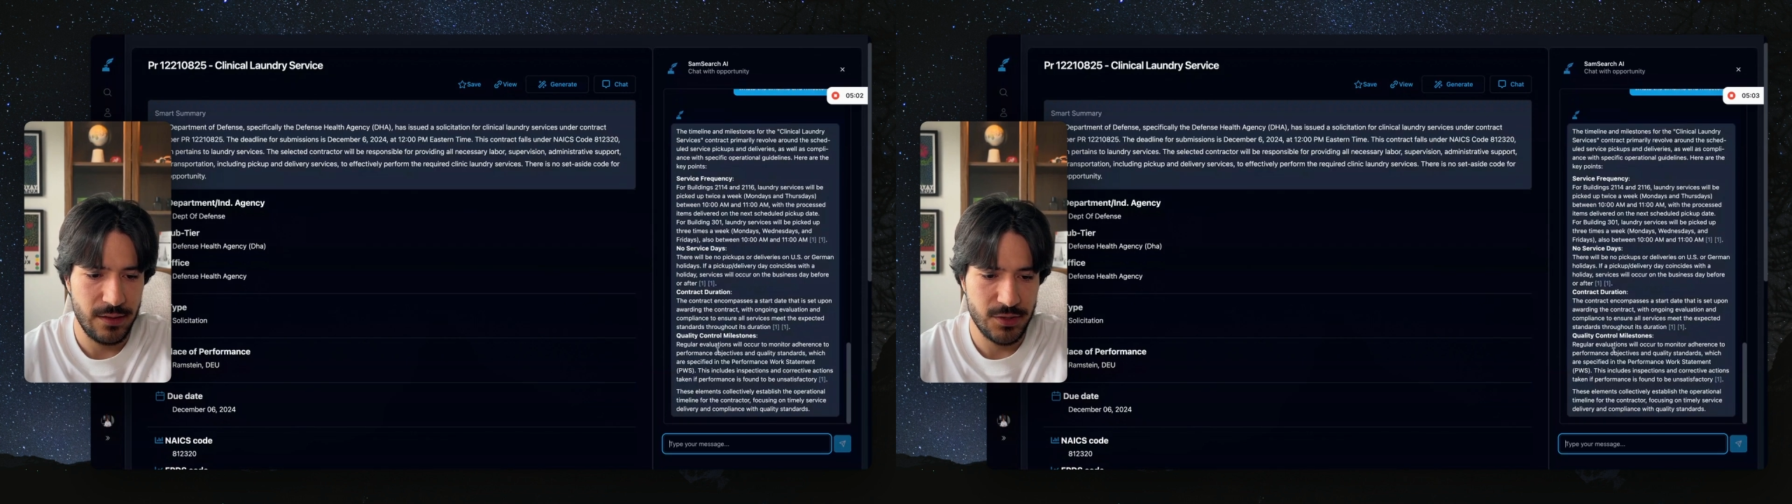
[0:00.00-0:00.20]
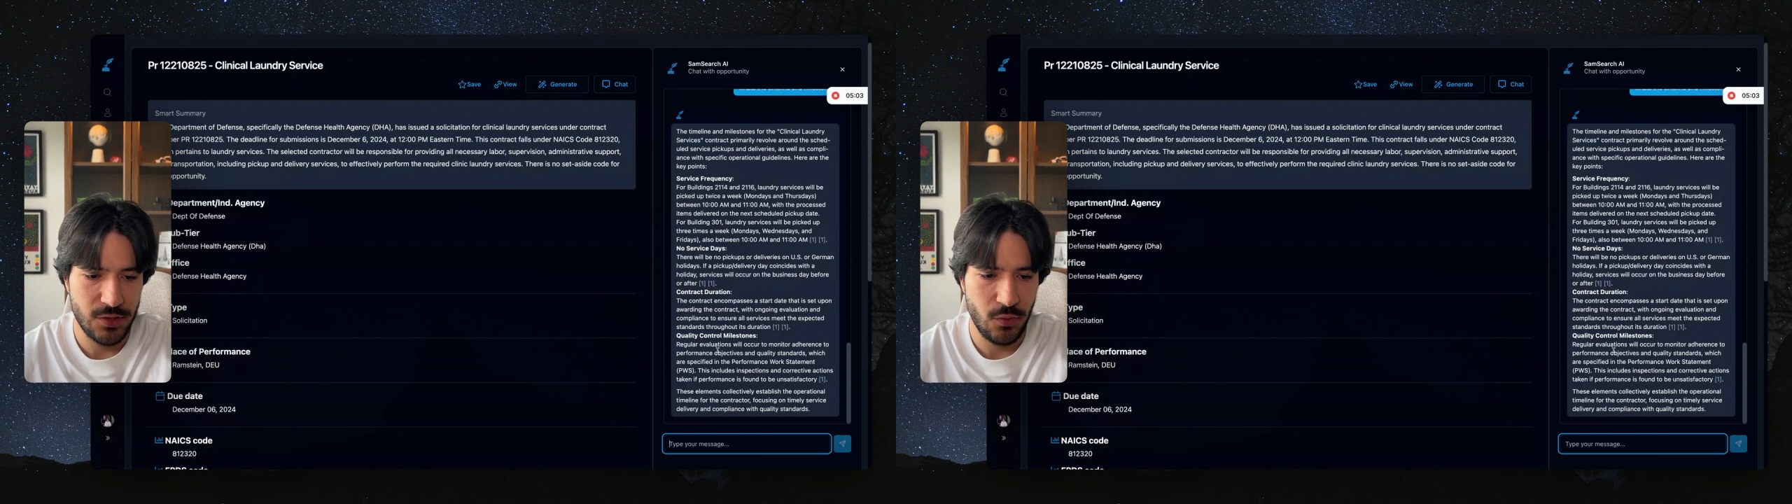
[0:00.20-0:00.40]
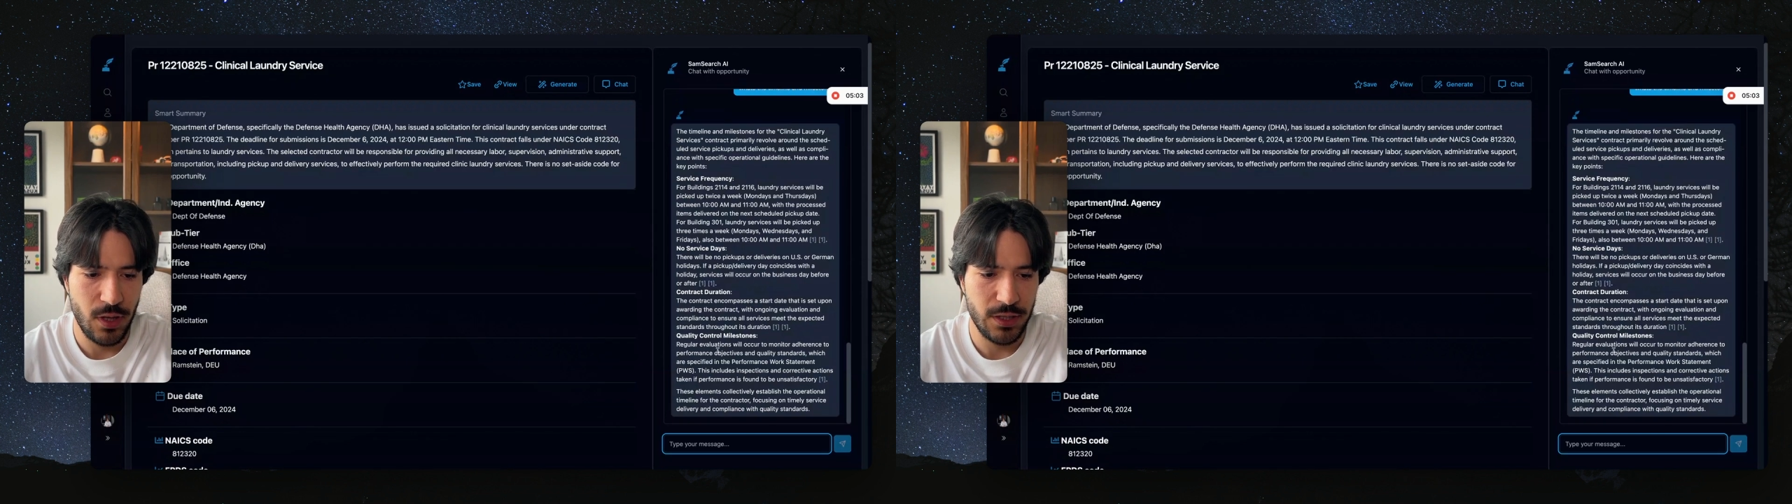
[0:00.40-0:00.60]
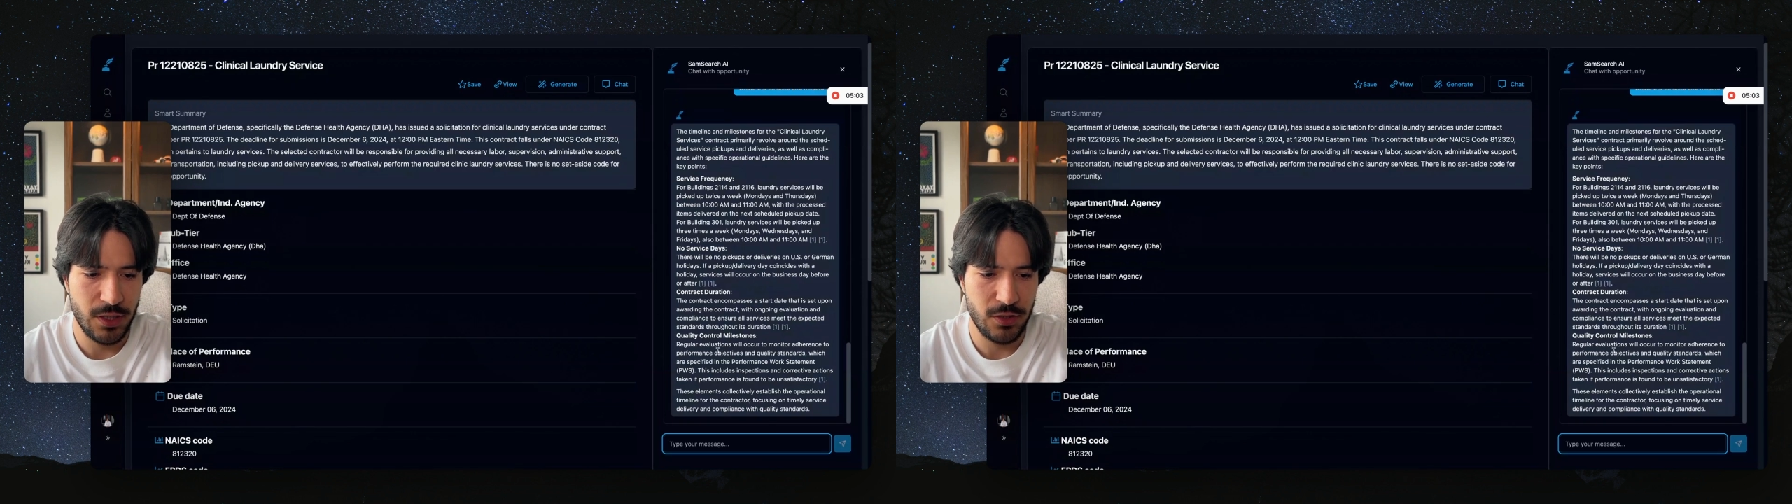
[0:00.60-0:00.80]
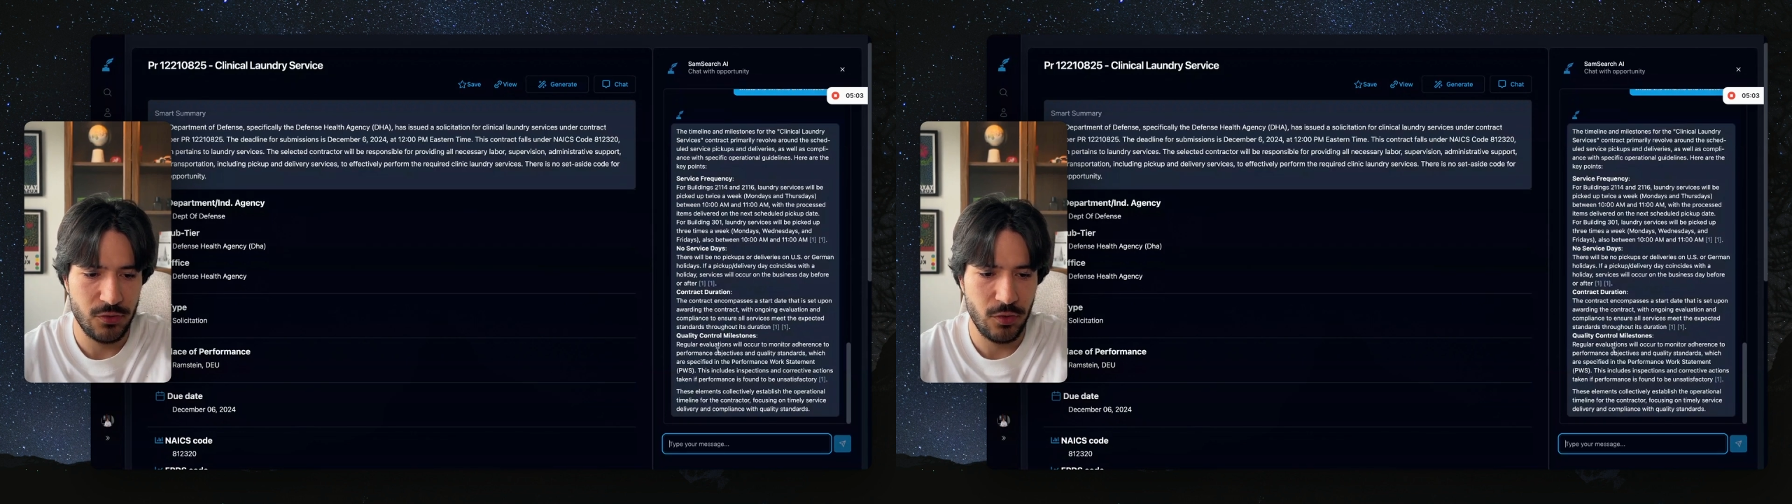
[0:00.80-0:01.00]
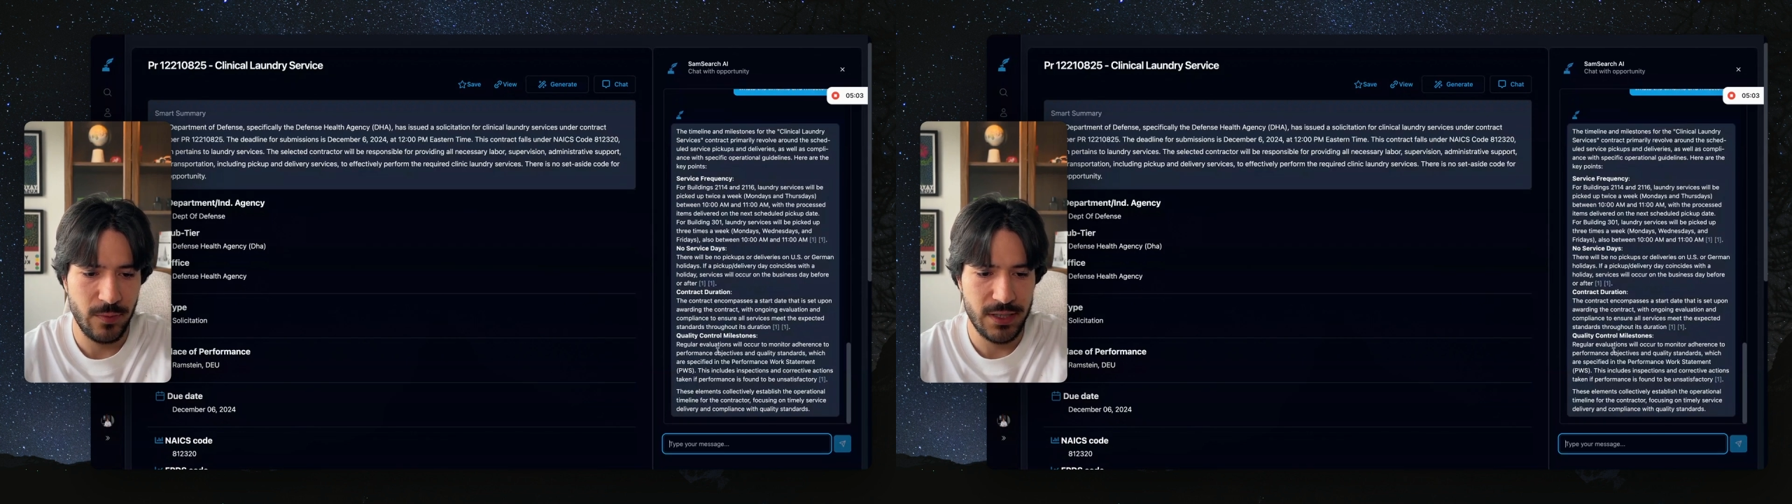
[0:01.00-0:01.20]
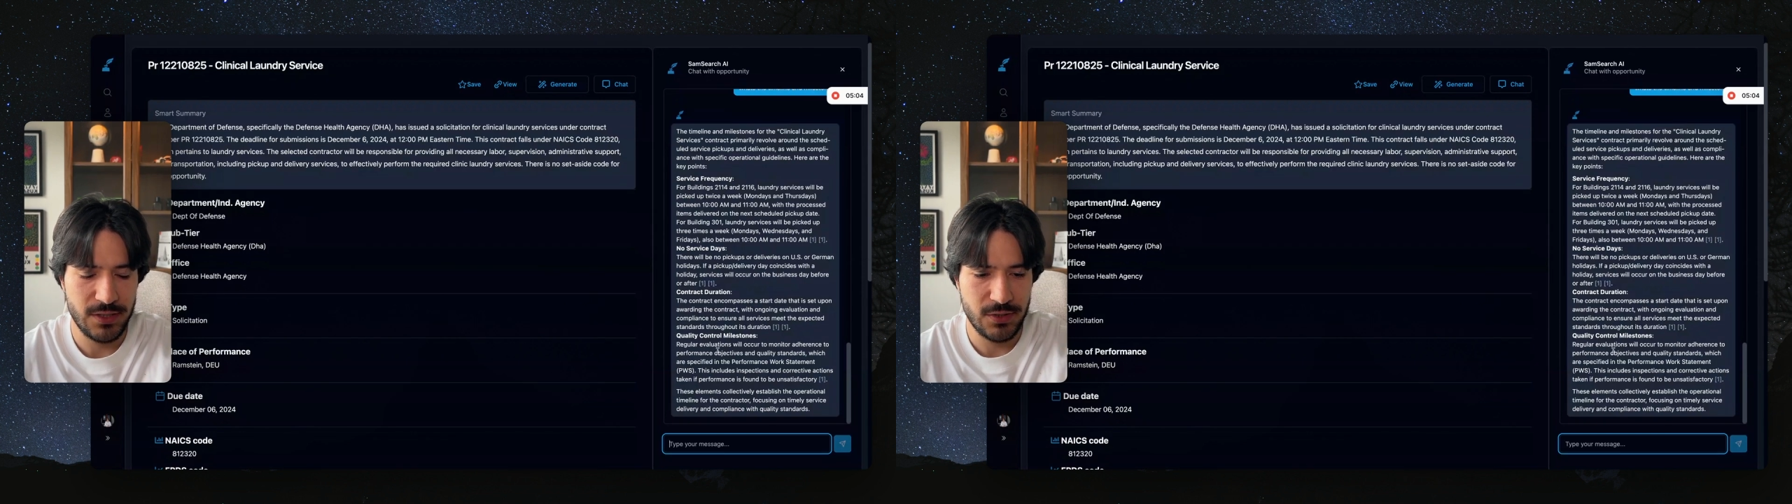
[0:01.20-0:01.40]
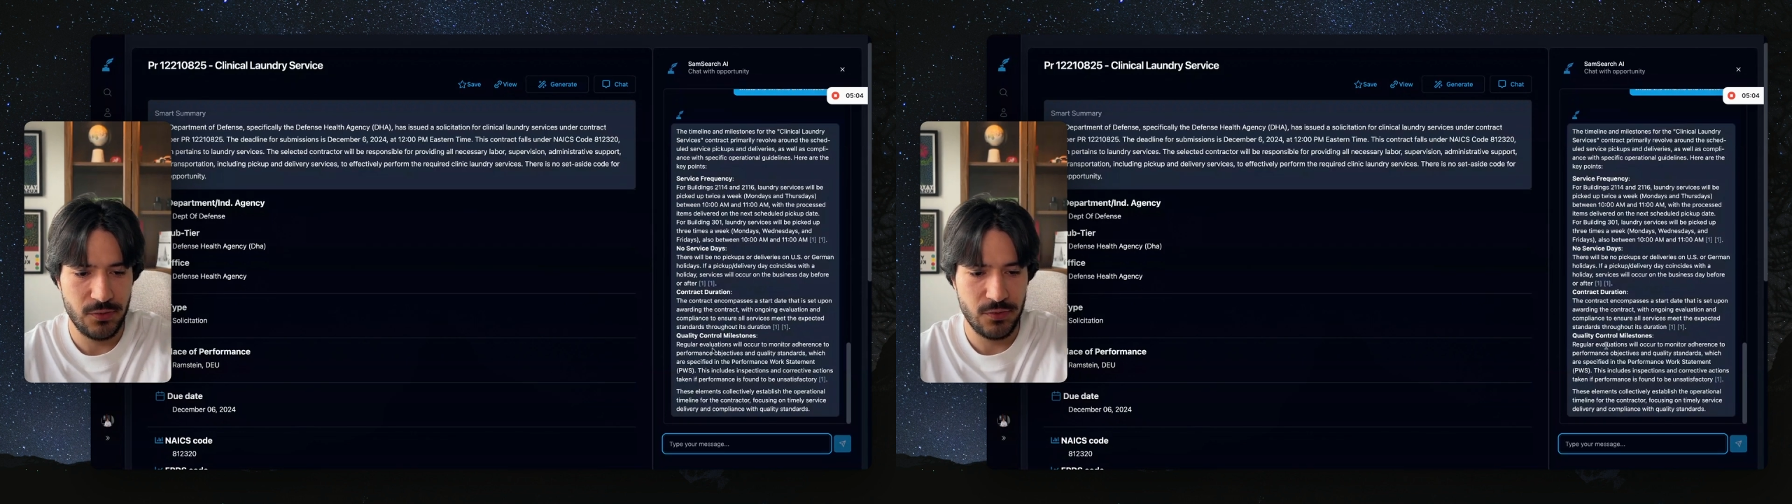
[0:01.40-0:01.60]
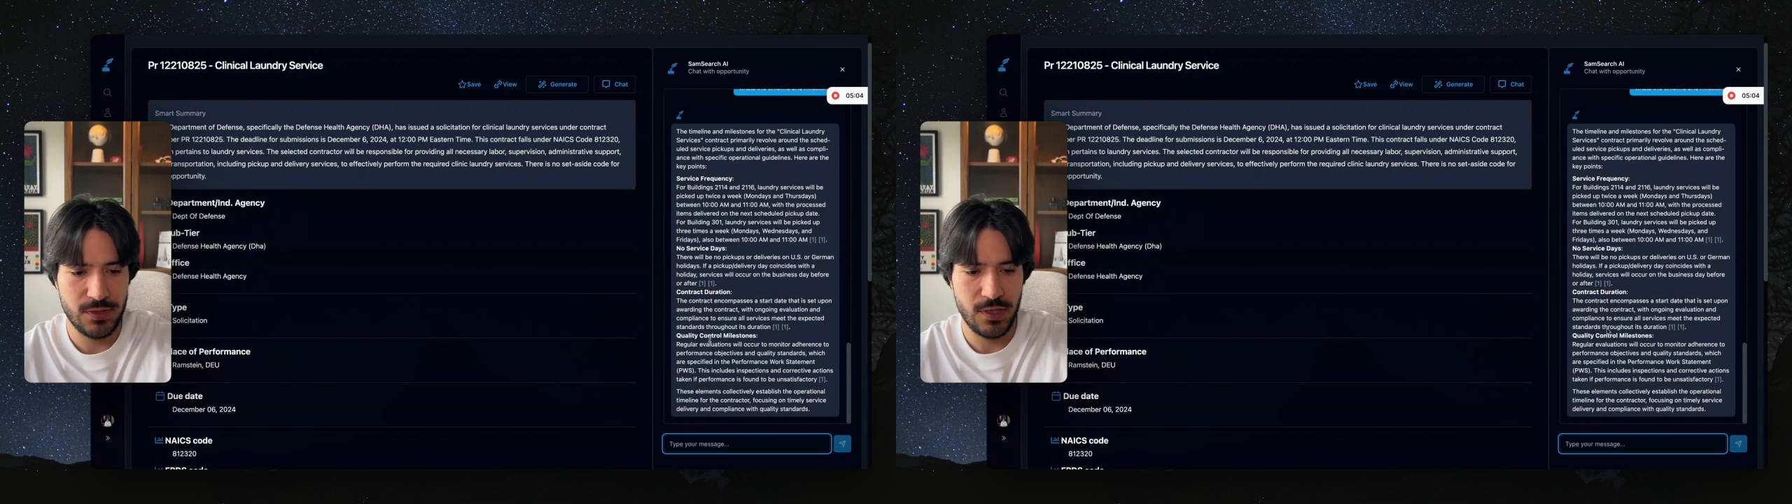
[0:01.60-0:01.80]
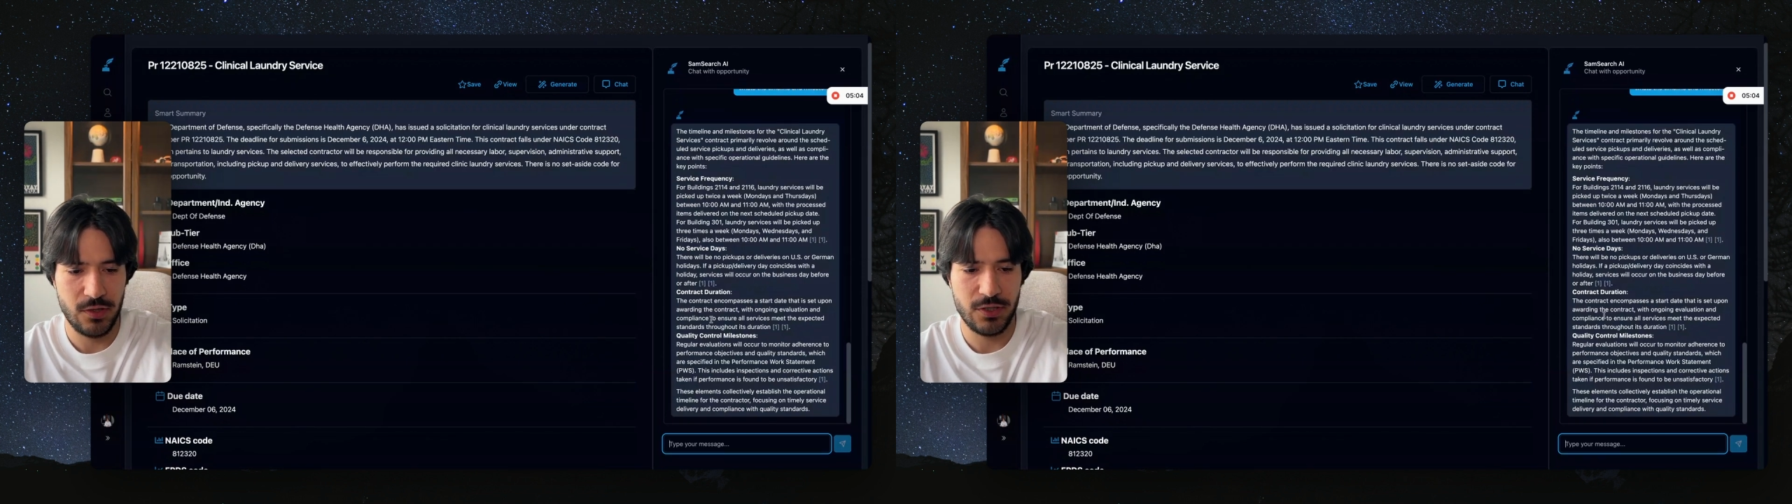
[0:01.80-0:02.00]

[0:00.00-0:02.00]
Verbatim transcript: There's quality control milestones,